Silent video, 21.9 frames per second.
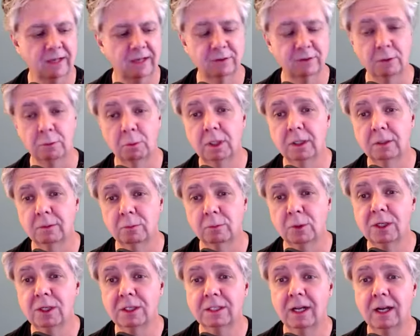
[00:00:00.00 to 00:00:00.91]
Actually, we're
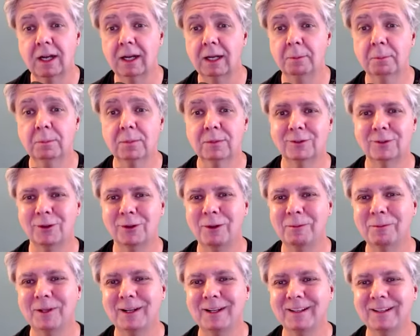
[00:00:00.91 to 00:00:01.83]
we're at time, so
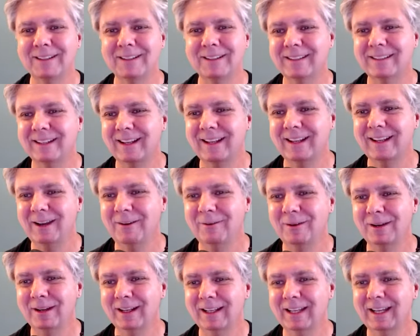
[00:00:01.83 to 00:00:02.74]
I'm gonna okay. I'm
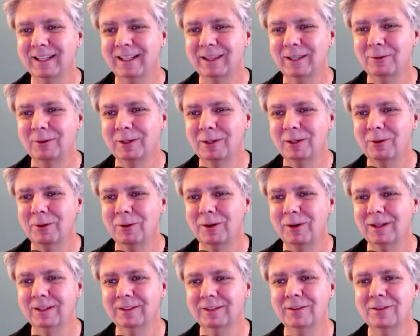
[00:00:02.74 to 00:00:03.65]
gonna cut the
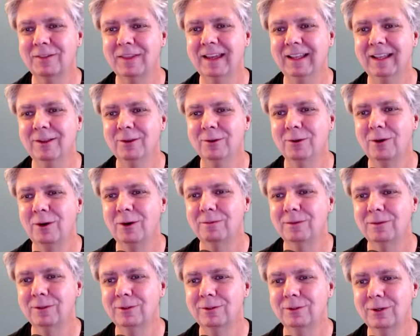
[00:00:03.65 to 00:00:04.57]
recording. So thank you all
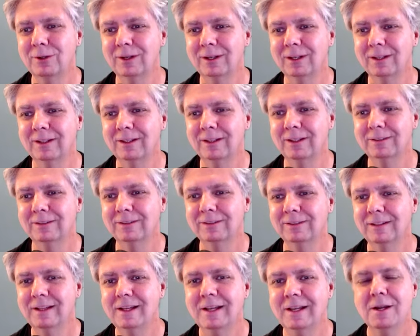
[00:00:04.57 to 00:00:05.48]
for joining us.
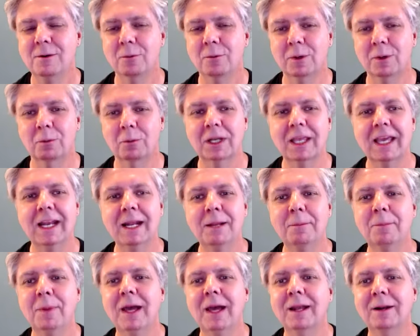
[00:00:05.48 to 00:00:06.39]
So we're, we're
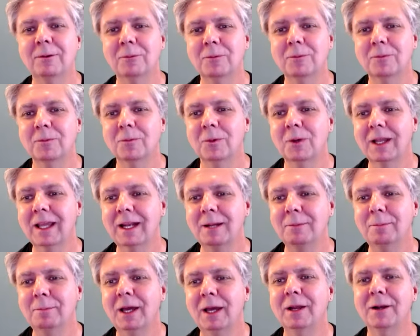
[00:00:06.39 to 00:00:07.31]
getting better. We're
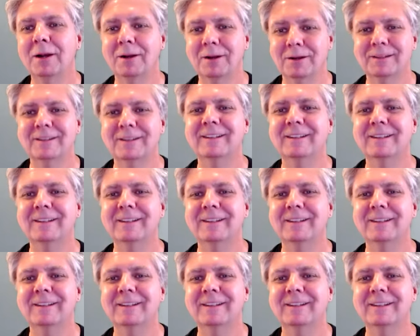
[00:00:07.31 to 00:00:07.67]
getting better.